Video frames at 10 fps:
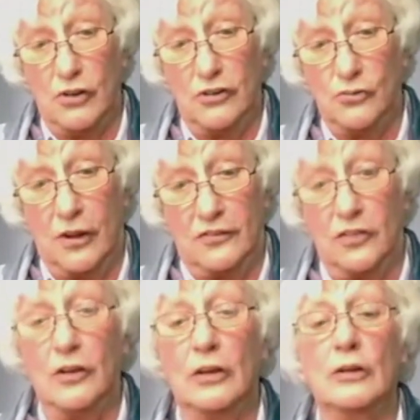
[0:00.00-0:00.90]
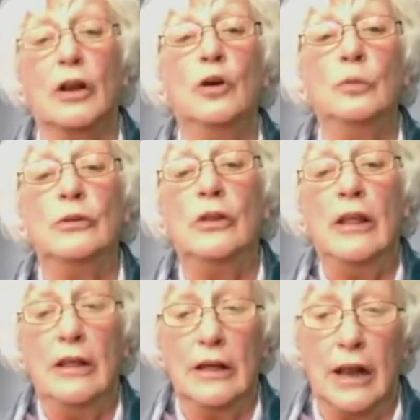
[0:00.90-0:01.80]
address the
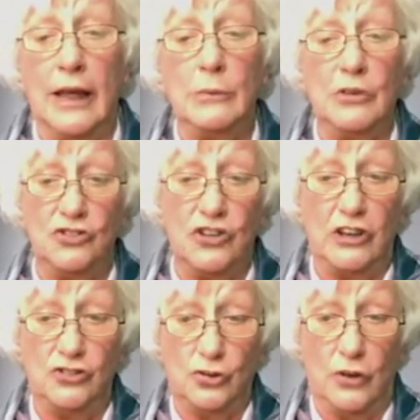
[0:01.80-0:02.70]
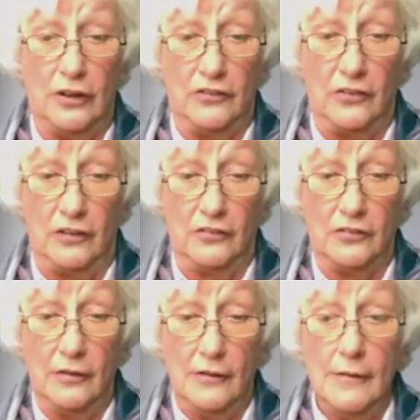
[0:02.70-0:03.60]
global climate change crisis.